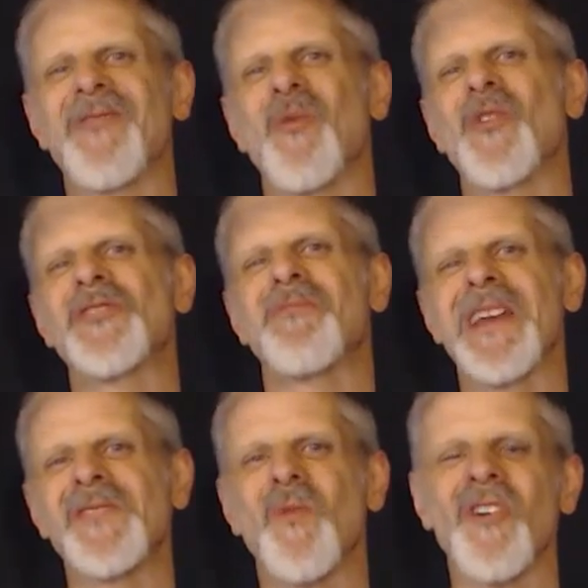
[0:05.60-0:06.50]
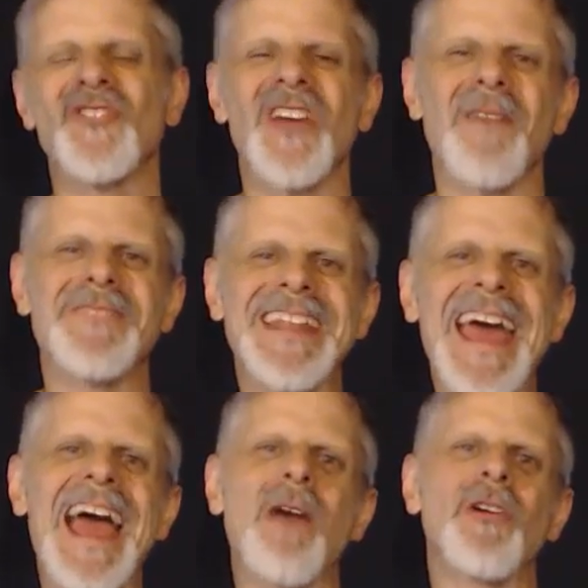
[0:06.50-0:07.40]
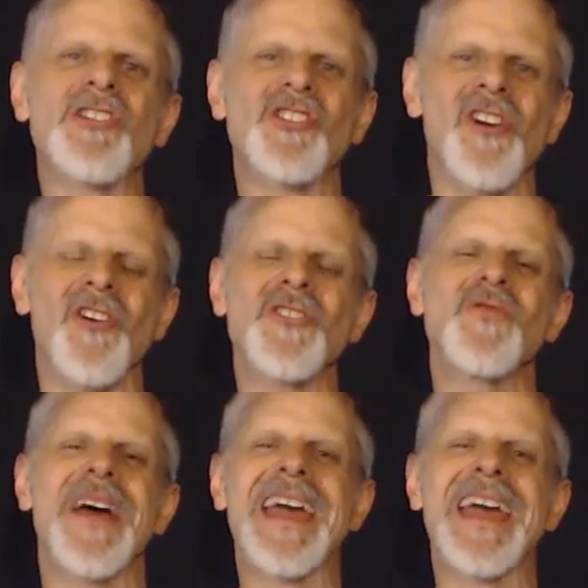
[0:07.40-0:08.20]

with the Worship Bass Workshop. Today I want to show you